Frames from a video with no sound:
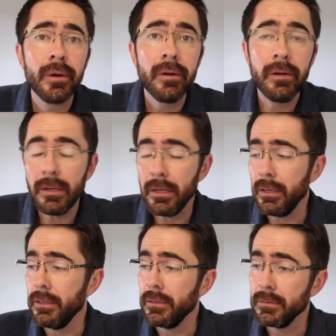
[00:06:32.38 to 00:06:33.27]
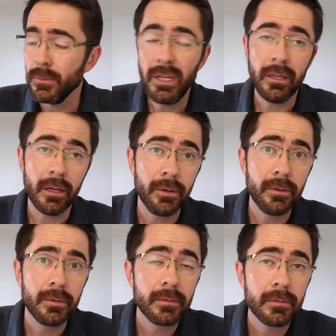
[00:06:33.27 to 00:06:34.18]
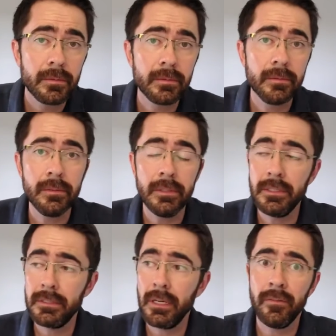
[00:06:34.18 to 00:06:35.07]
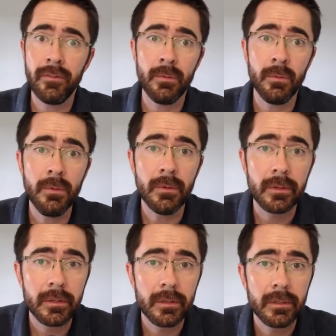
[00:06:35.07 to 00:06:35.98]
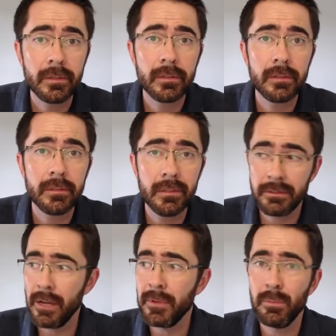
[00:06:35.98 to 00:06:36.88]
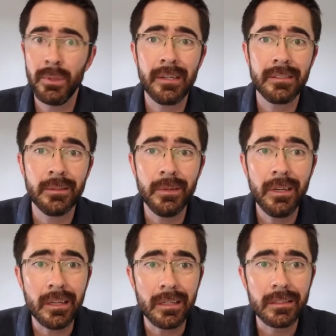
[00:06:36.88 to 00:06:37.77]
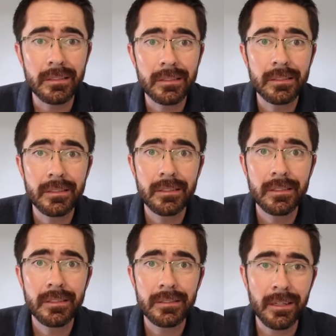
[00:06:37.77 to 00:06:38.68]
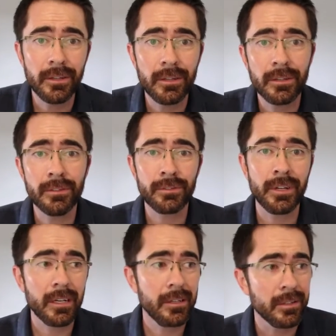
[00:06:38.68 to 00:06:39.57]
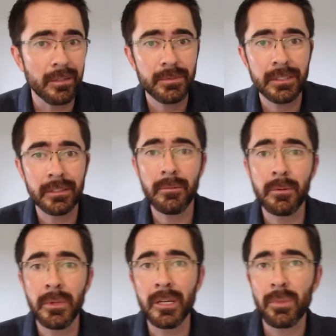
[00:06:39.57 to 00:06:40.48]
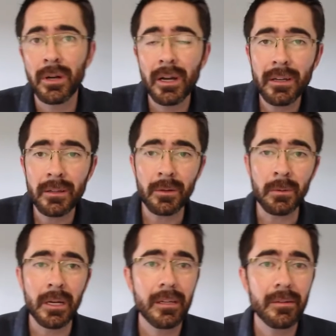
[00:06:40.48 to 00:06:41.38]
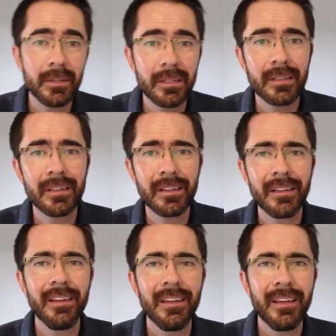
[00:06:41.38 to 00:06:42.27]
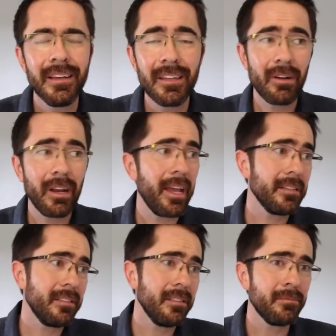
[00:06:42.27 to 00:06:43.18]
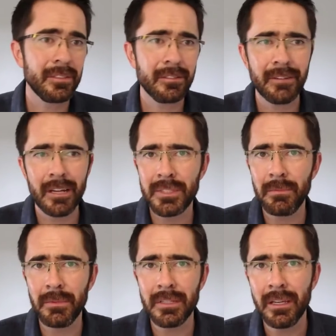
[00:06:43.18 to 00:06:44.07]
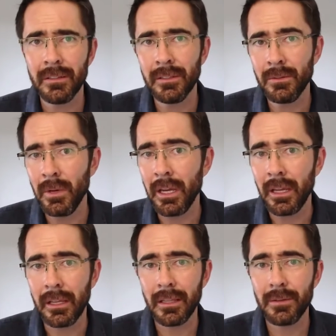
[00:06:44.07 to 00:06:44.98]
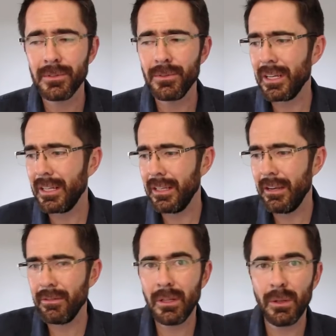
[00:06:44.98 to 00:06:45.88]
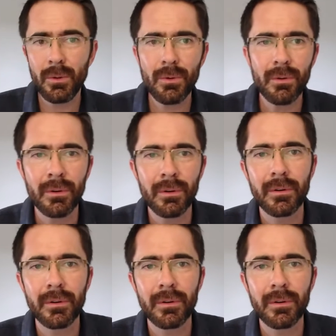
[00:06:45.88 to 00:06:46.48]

Well, we know they're just going for a walk, just grabbing a bite to eat. No local truck shop to grab a meat pie on the way. They're allowed to grab something to eat on the way. That was already clear in the law.